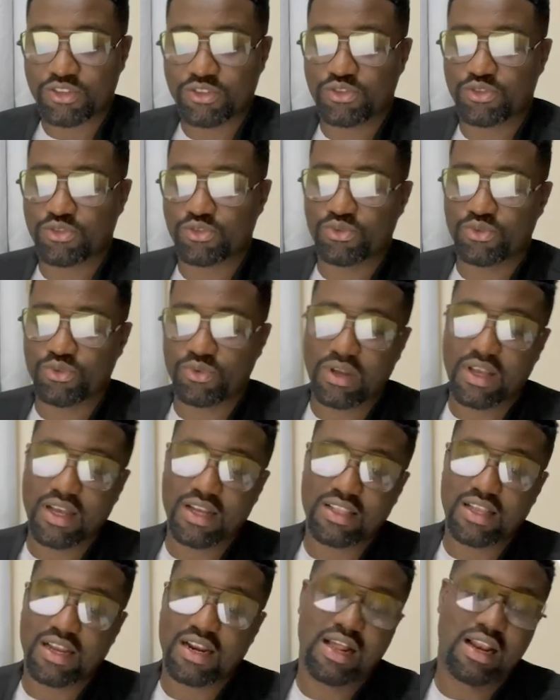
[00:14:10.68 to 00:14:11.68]
to get
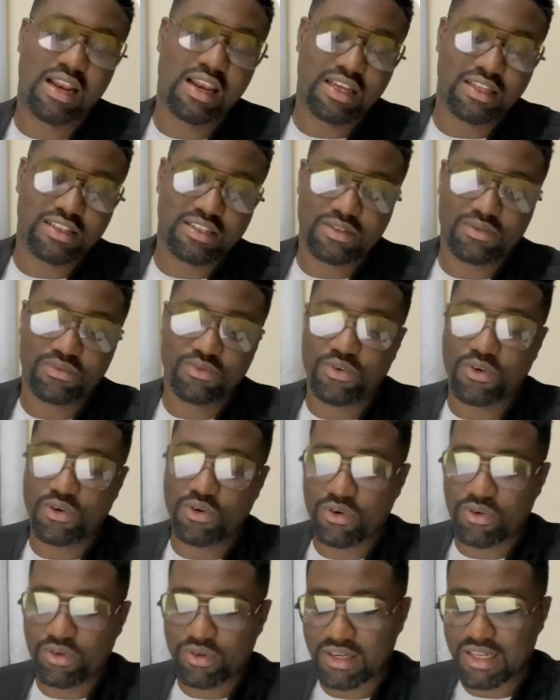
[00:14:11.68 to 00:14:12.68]
an alert for
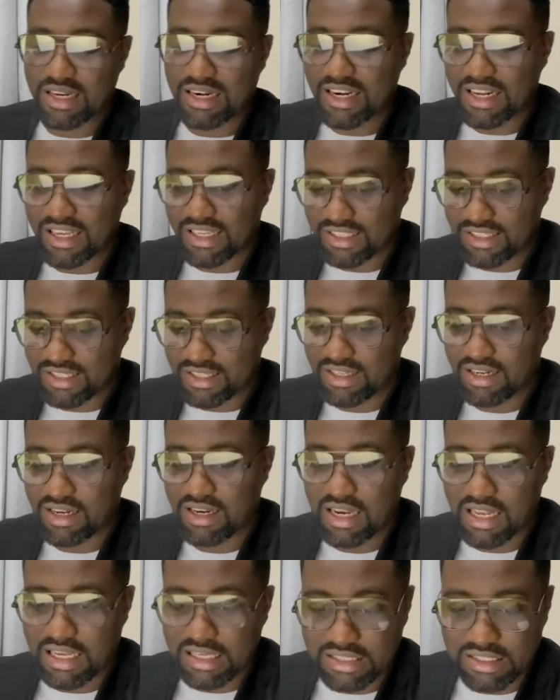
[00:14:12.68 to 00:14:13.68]
the next
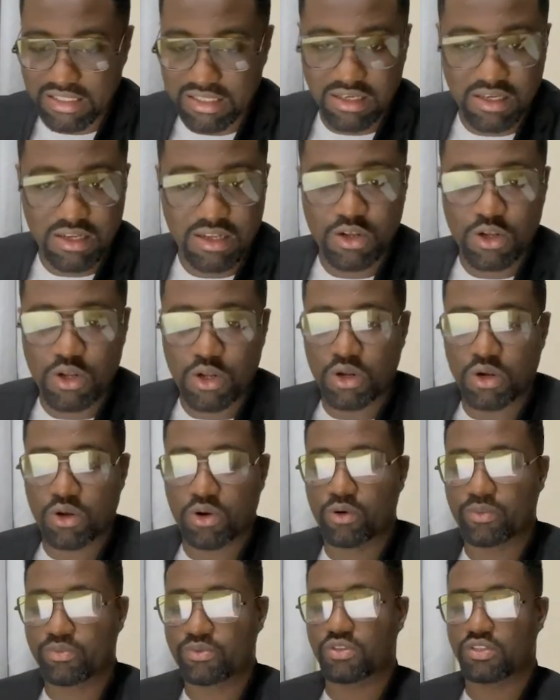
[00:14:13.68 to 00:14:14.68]
lesson.
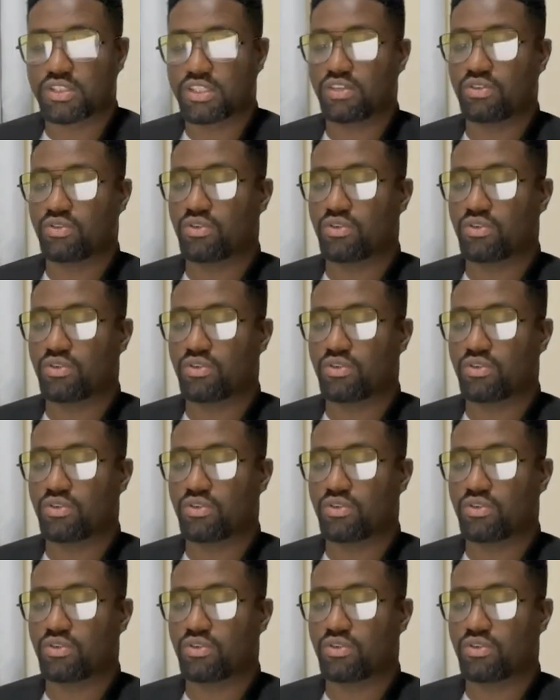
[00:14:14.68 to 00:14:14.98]
Hope to see you